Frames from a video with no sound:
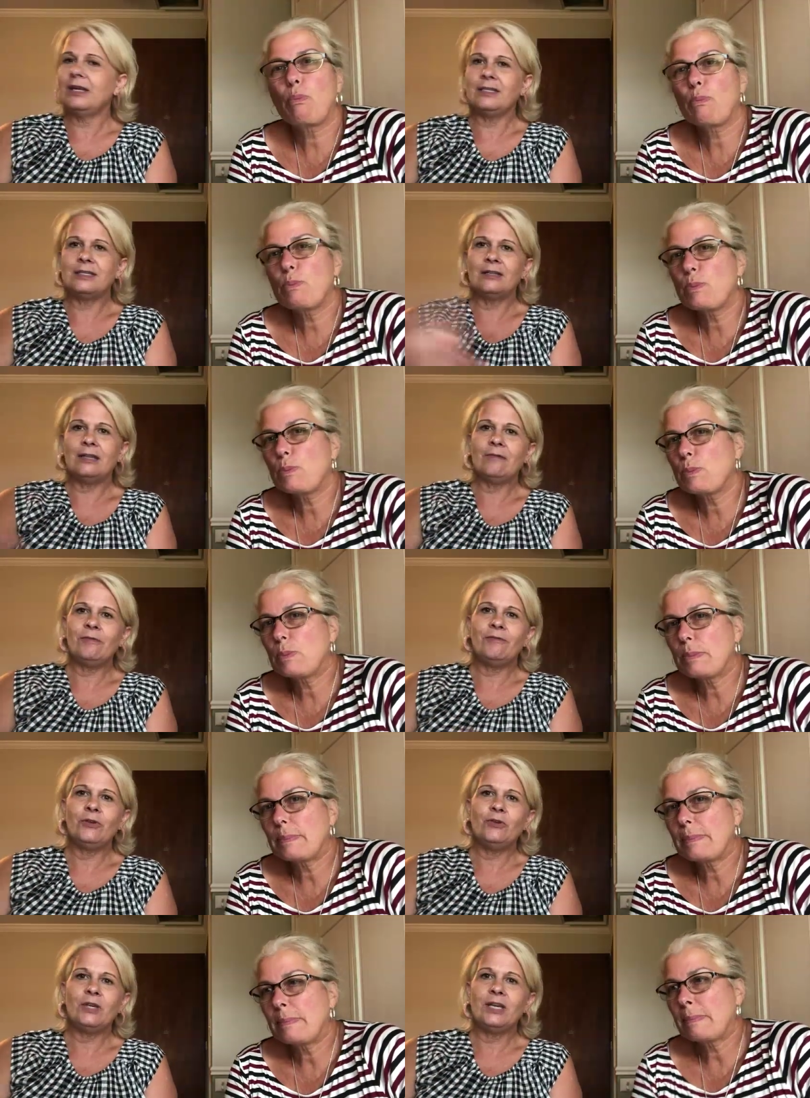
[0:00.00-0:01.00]
Speaker 1: I still have a
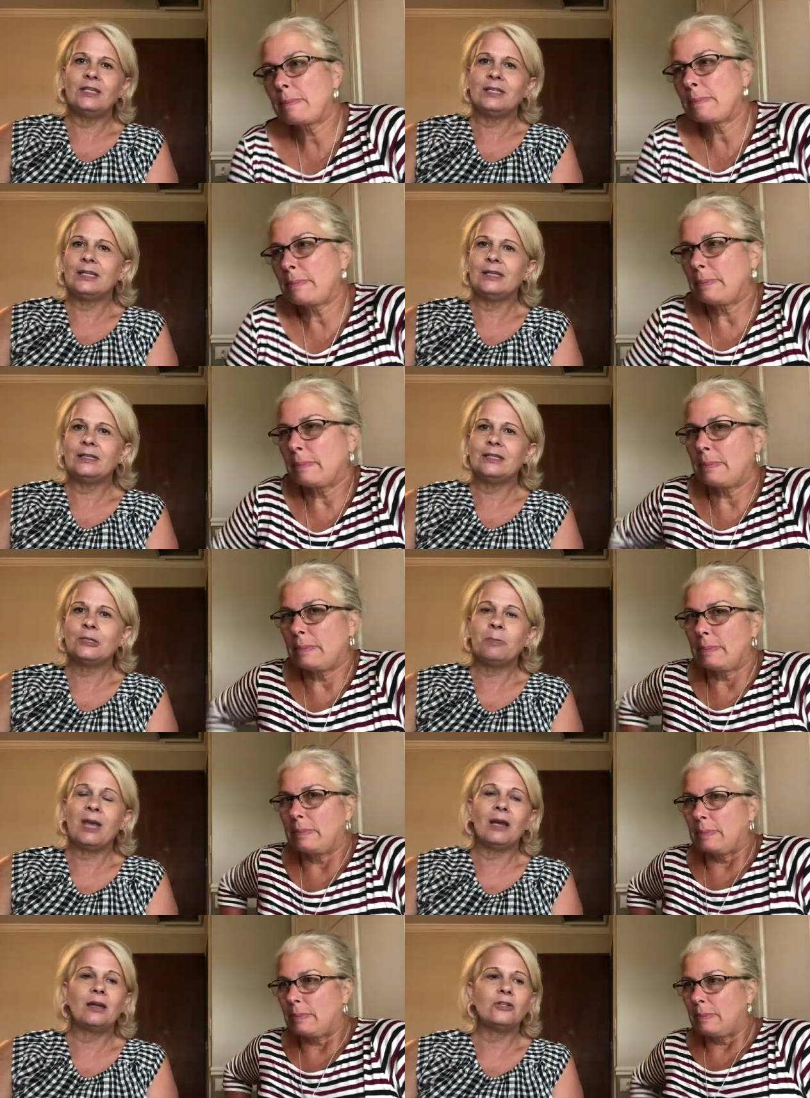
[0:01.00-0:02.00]
few days to get this
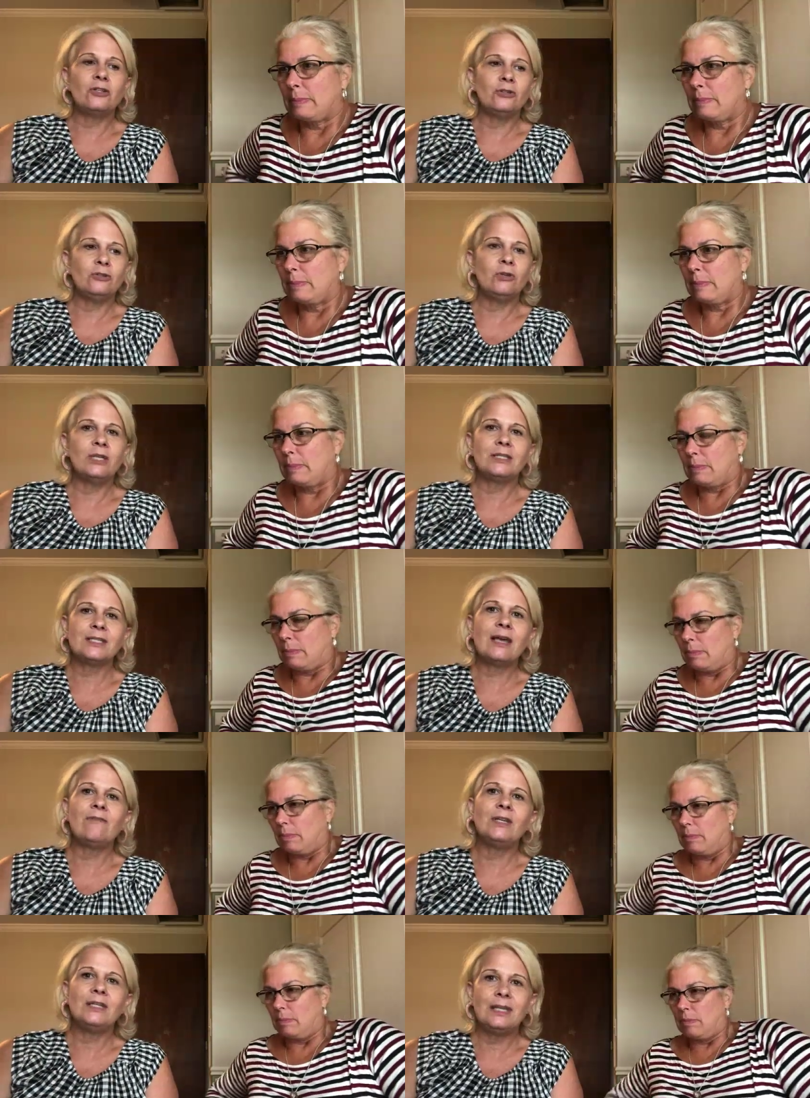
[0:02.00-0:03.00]
back because you do get
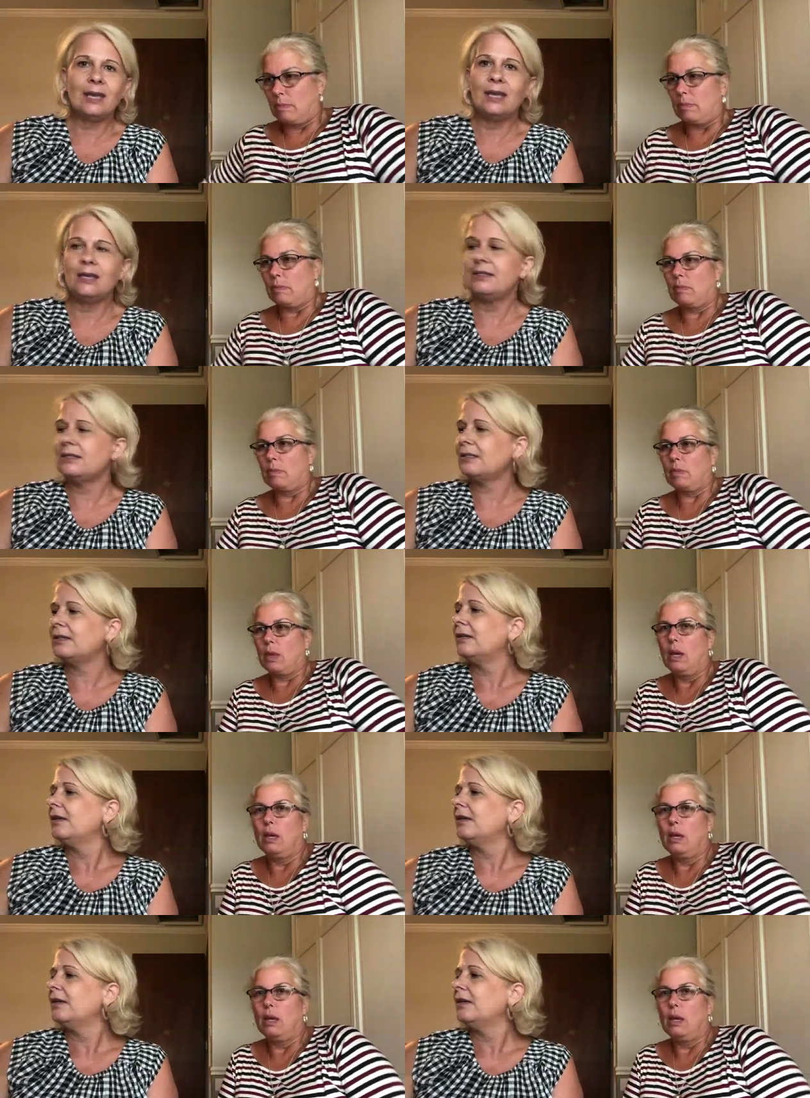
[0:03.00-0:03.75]
seven days.